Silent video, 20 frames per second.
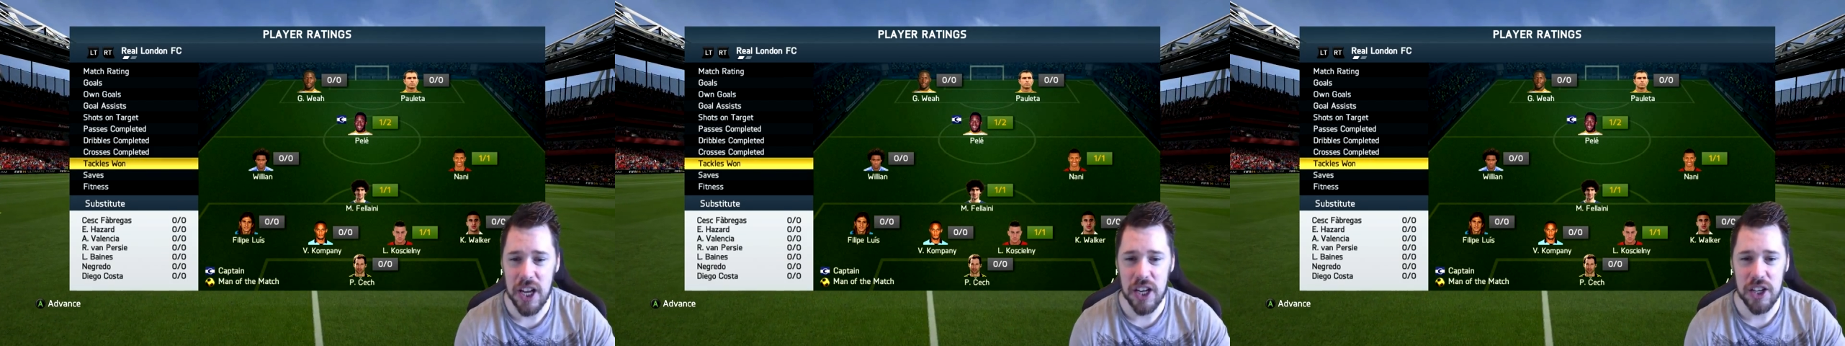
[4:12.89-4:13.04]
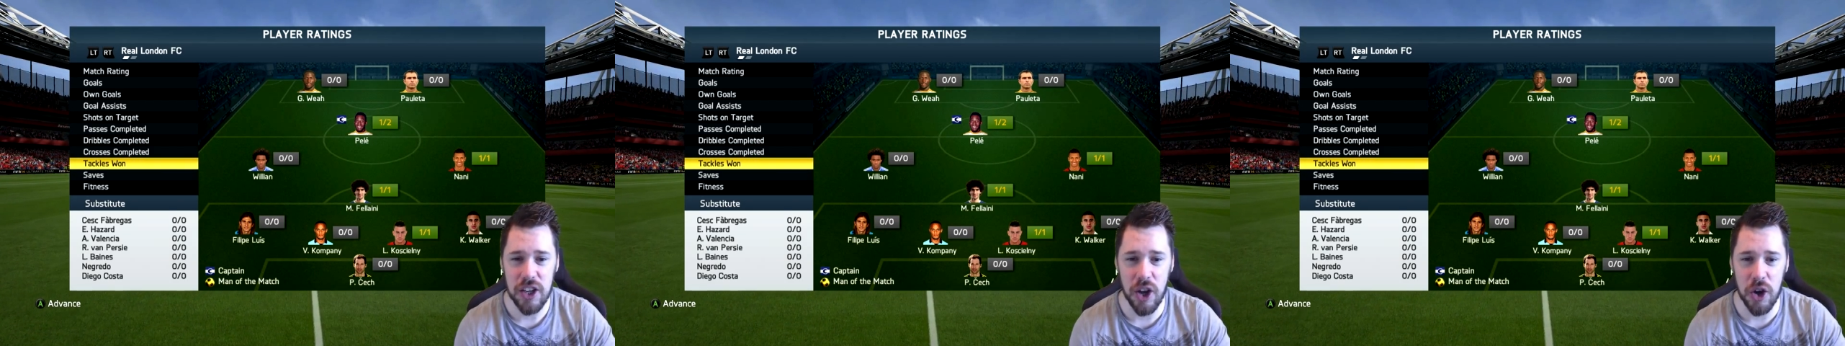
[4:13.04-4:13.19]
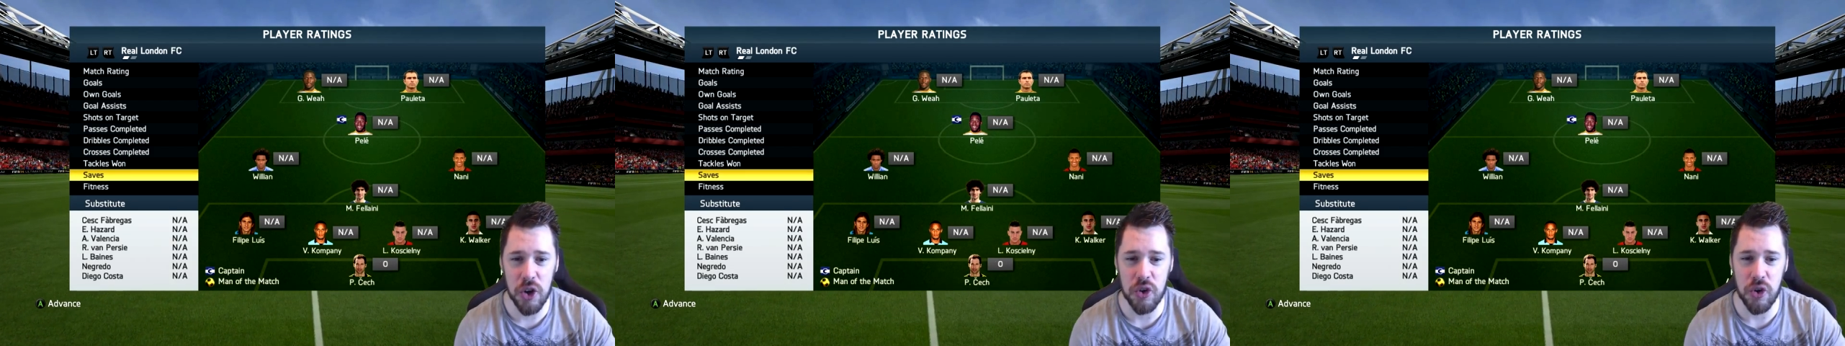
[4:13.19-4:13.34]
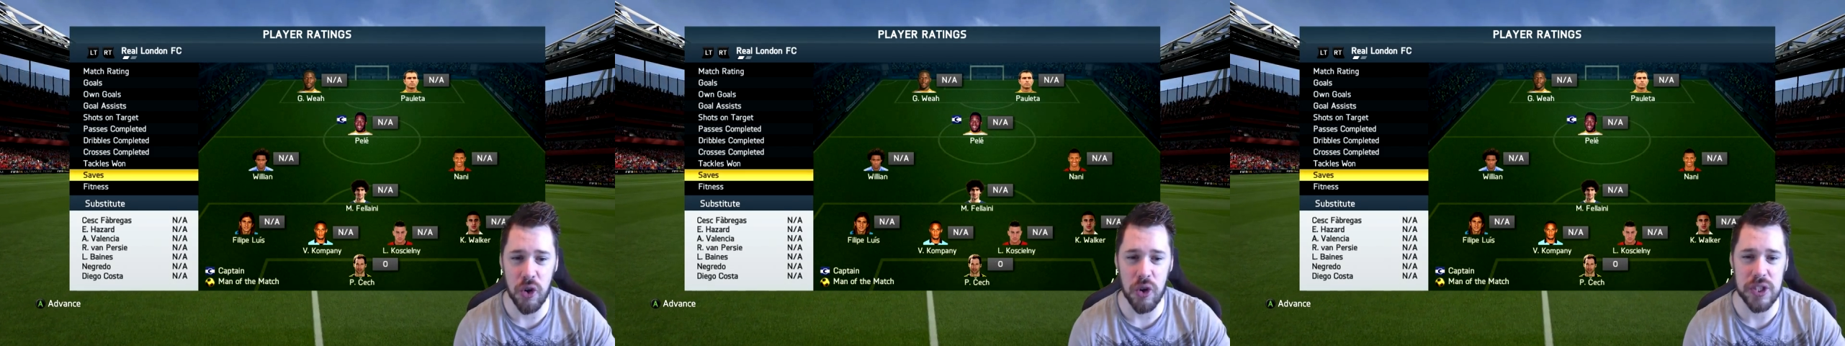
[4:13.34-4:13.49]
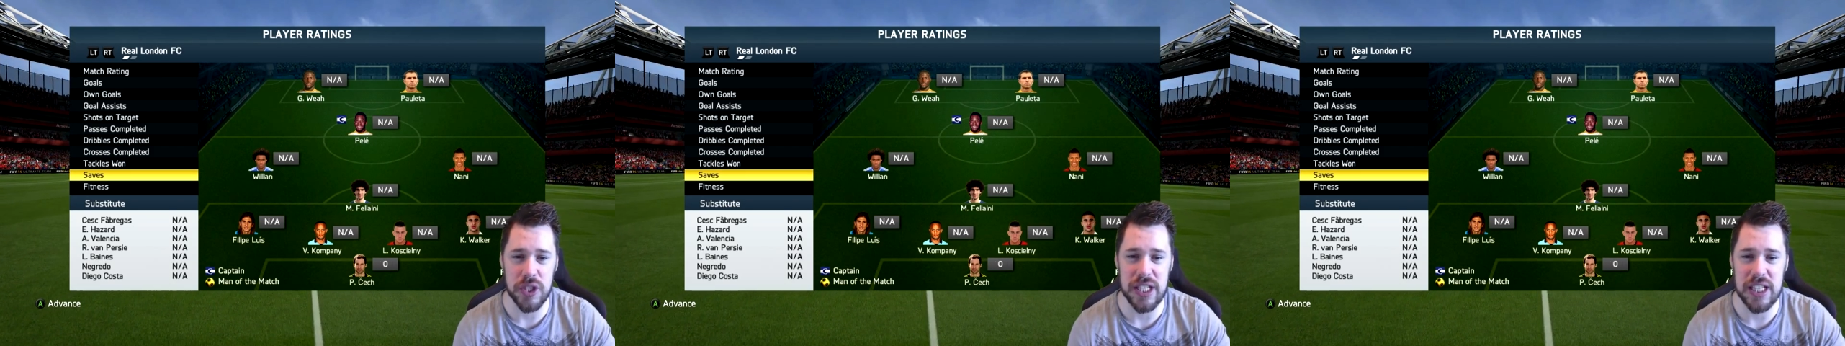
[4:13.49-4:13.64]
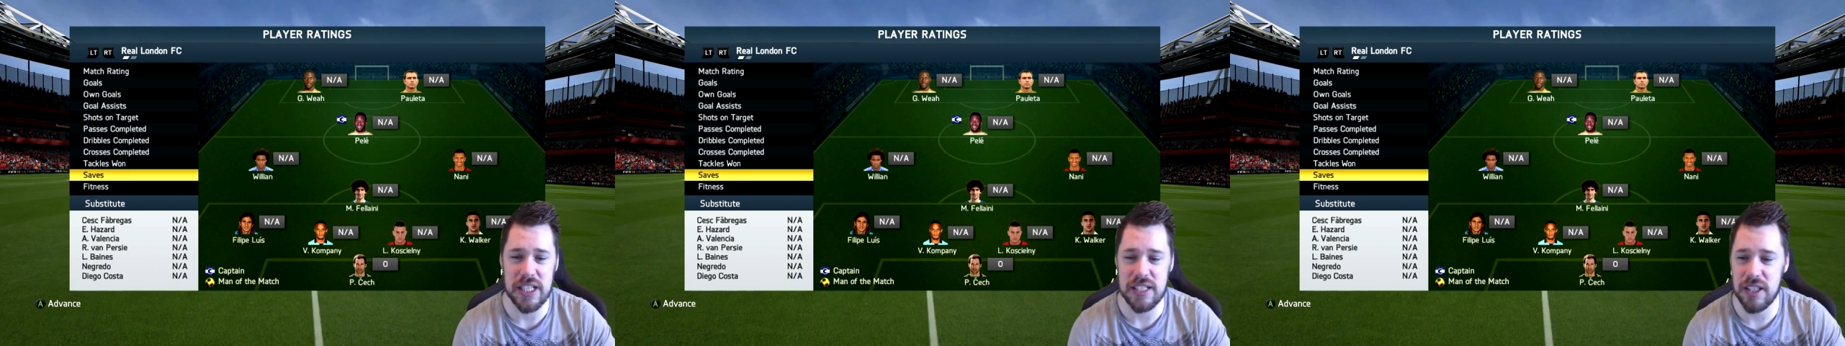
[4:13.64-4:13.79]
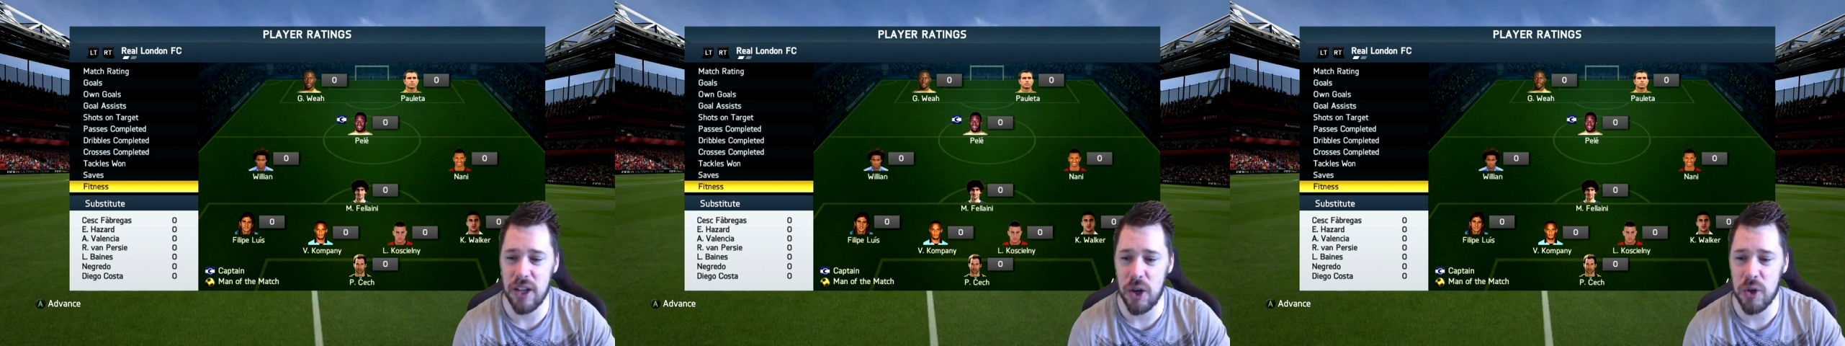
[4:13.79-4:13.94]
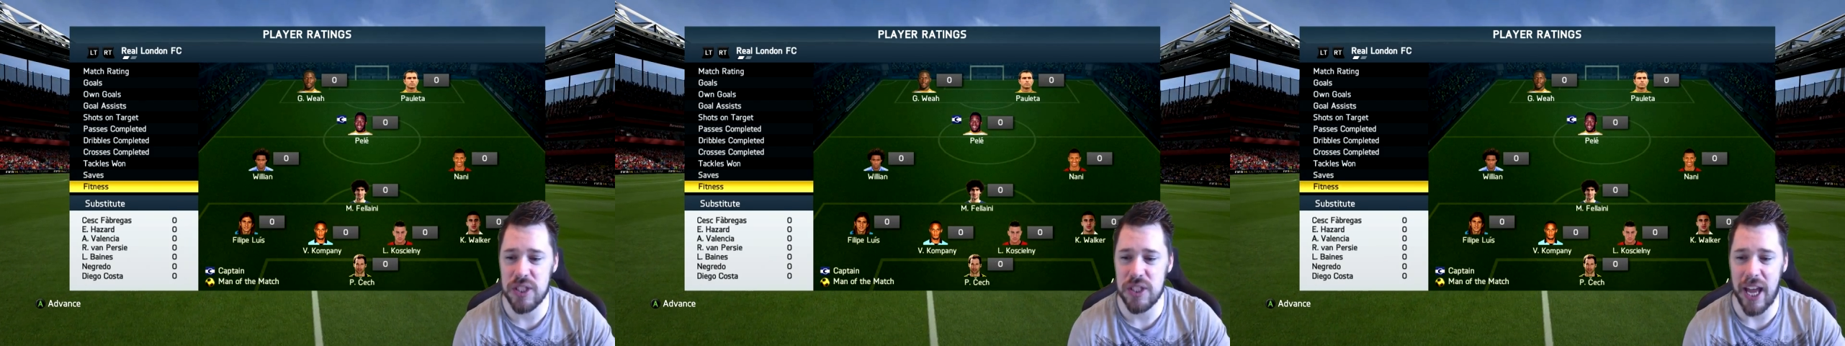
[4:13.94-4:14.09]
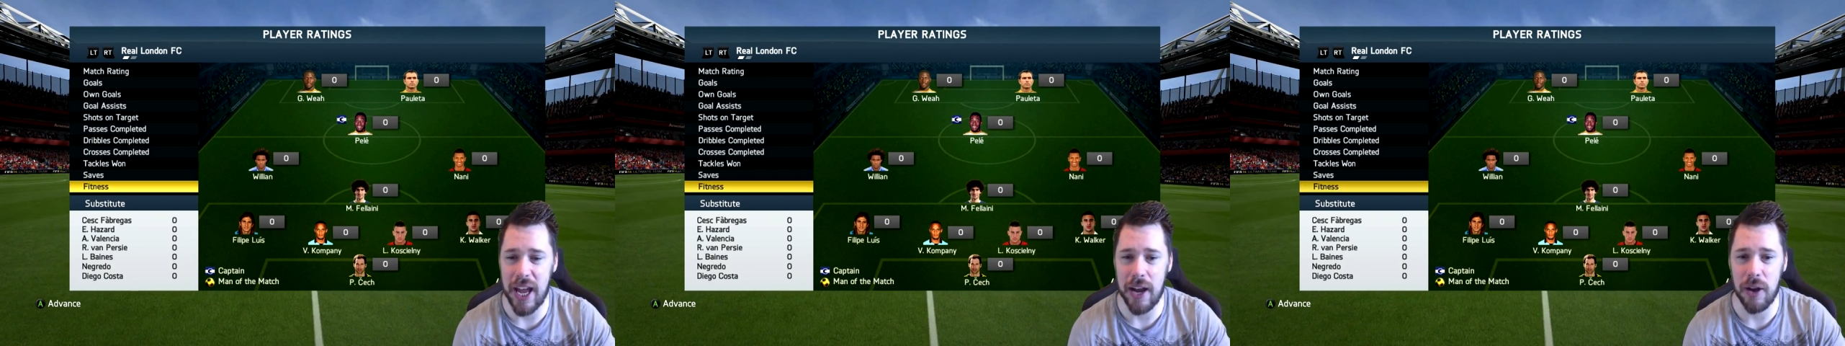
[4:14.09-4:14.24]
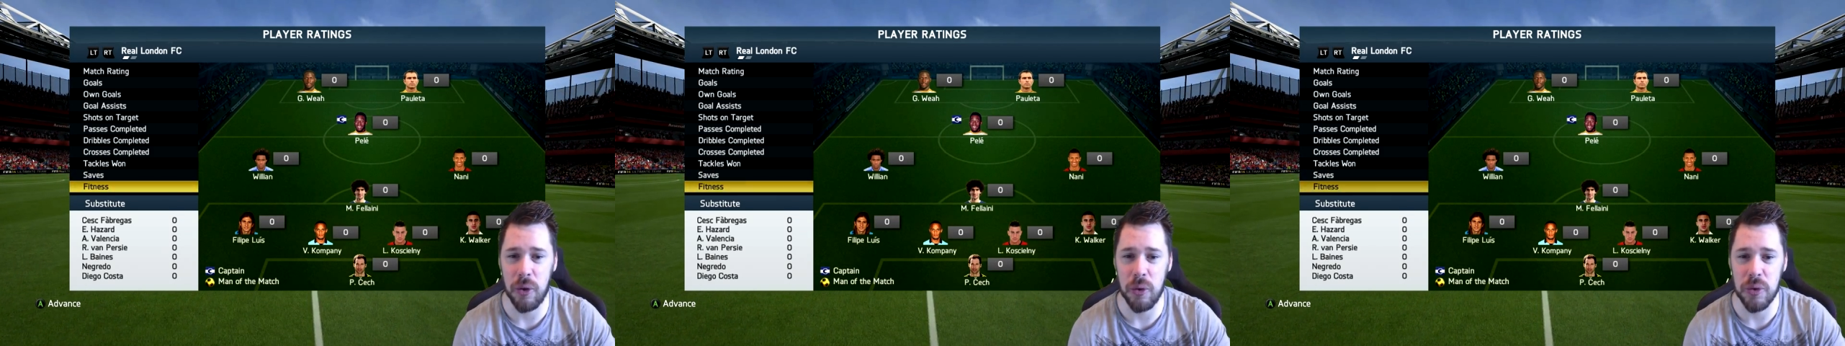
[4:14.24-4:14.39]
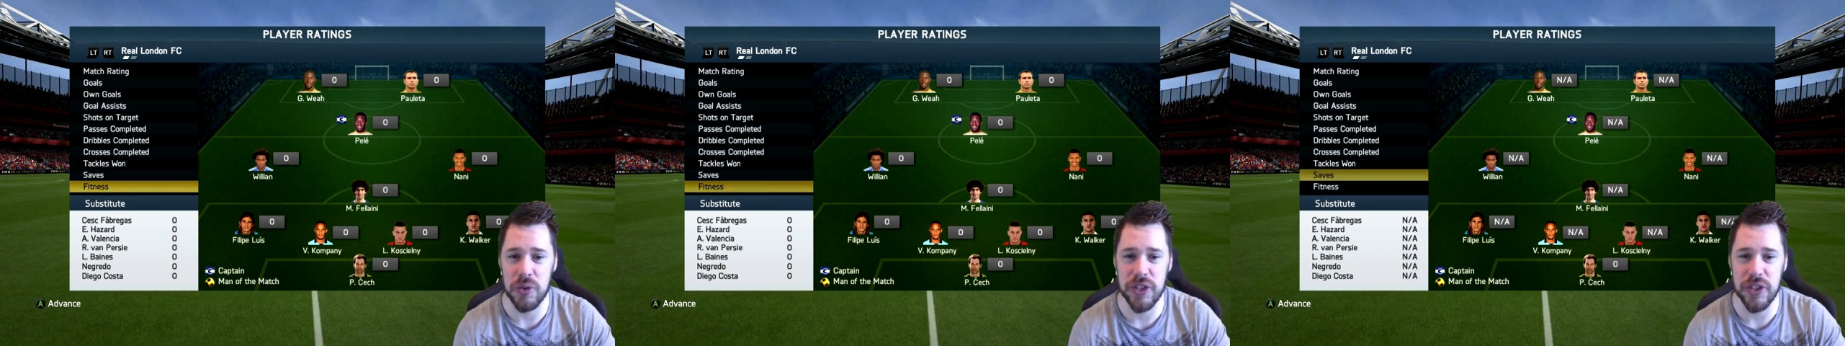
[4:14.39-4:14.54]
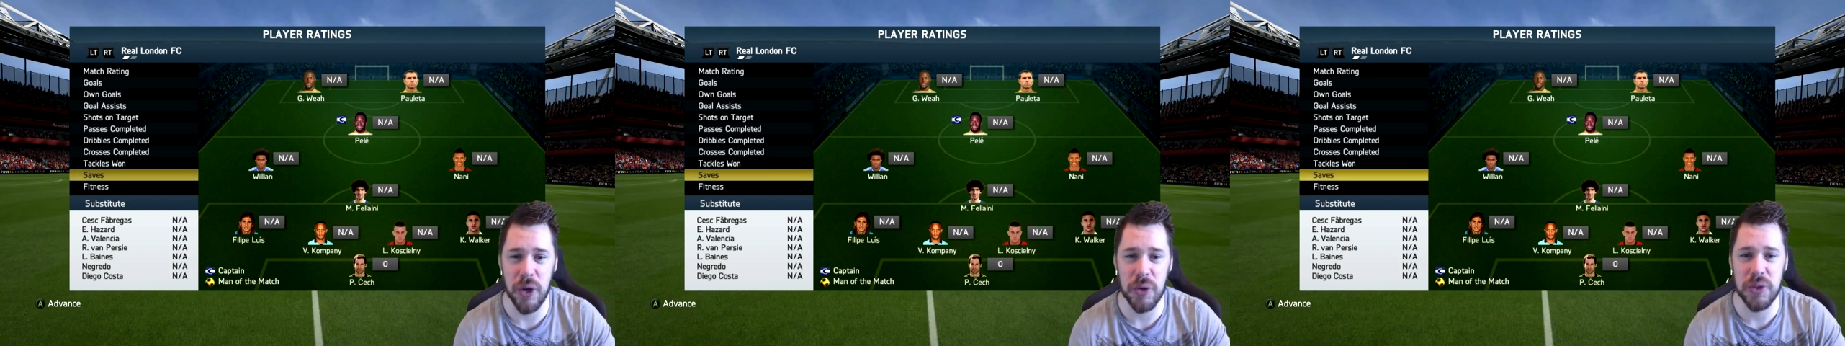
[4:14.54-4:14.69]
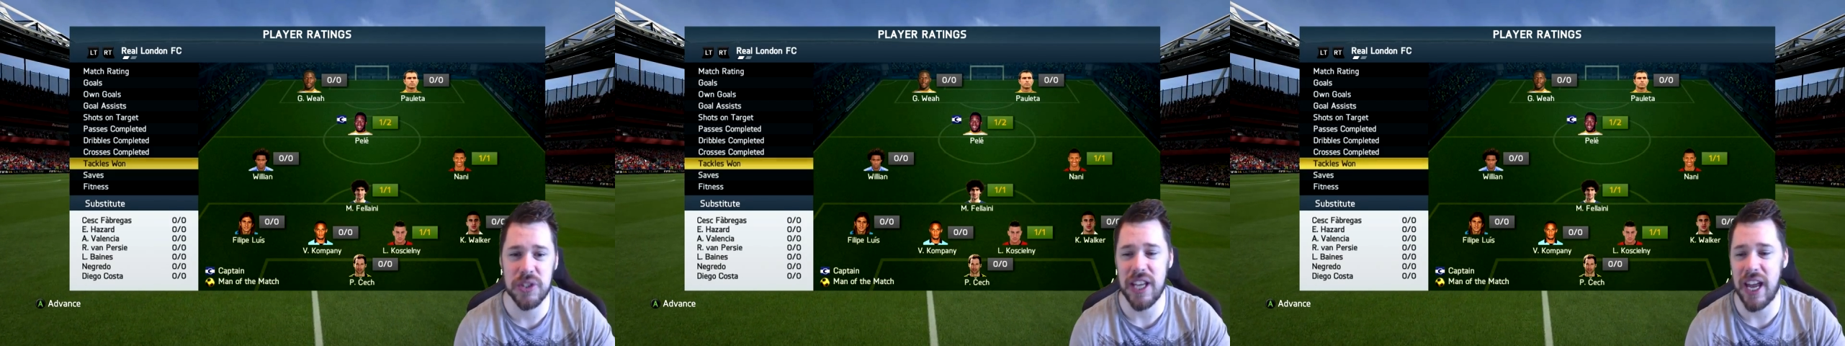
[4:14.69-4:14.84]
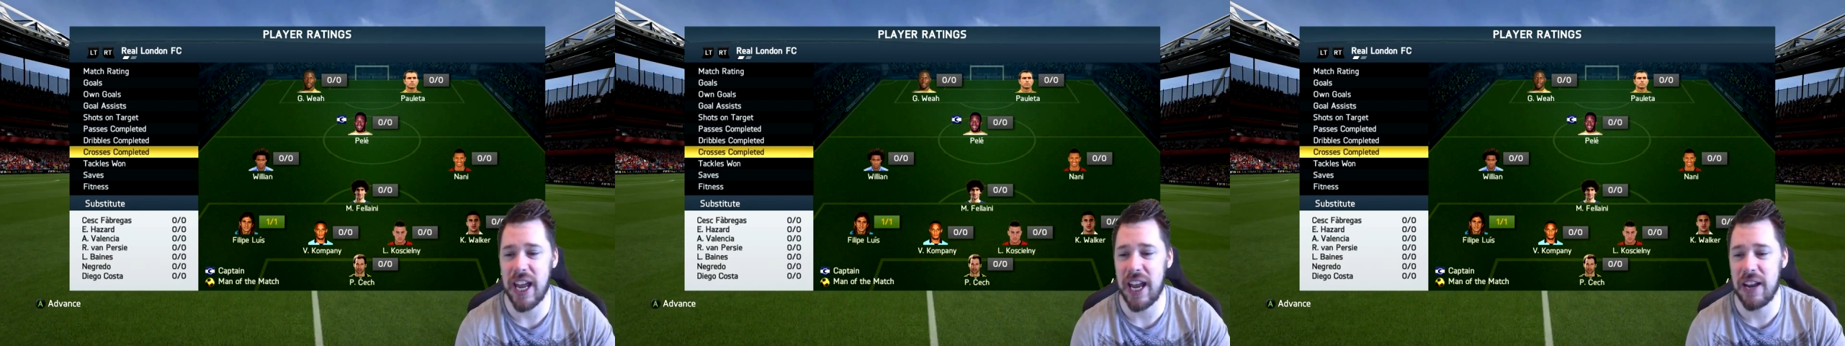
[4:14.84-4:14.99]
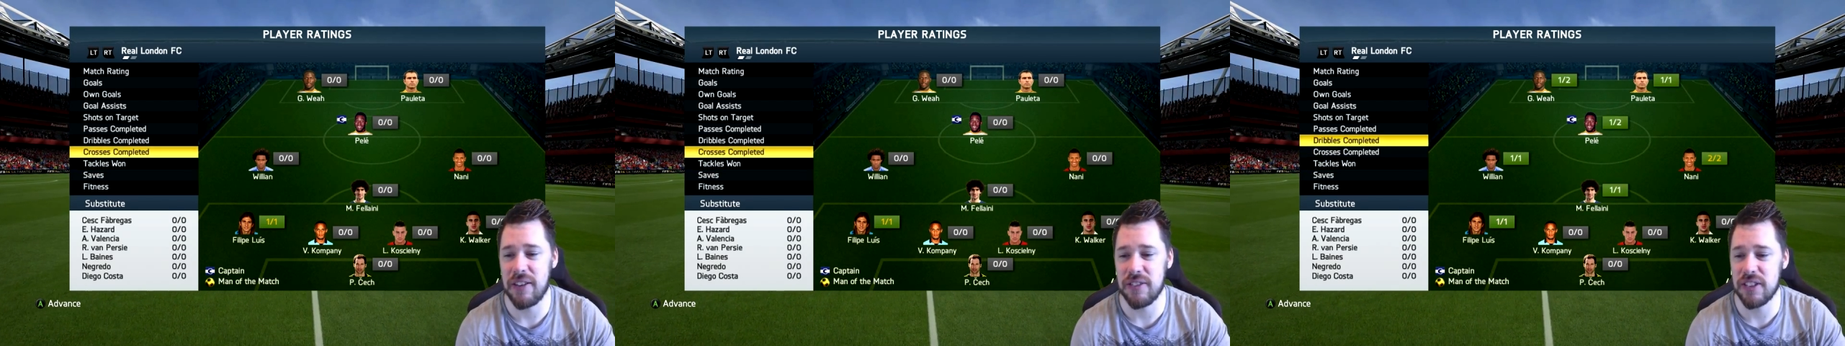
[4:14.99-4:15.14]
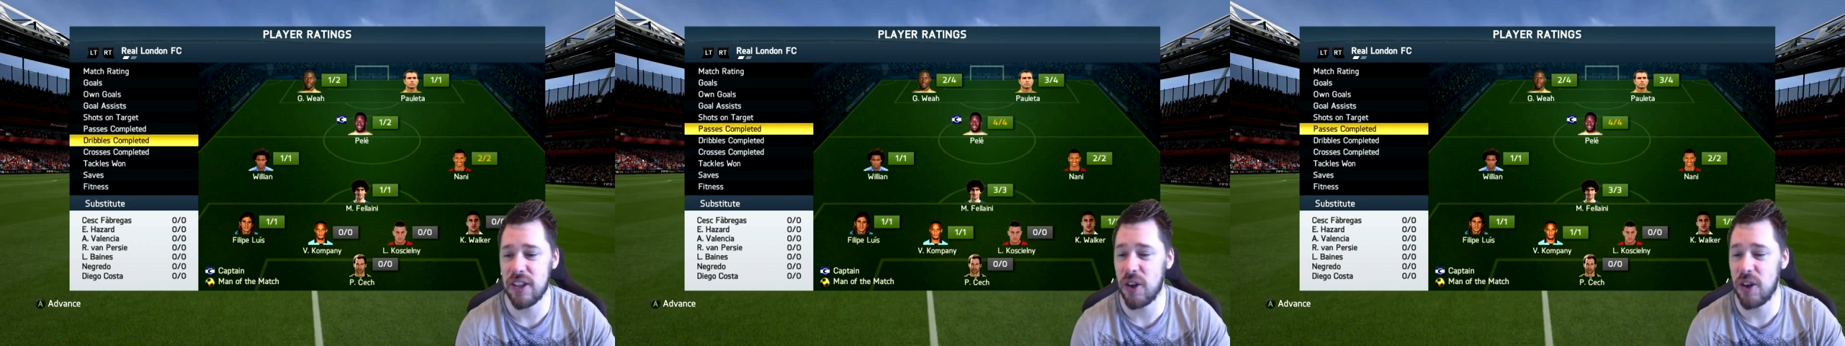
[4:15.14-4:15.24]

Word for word: no crosses, no tackles, no saves.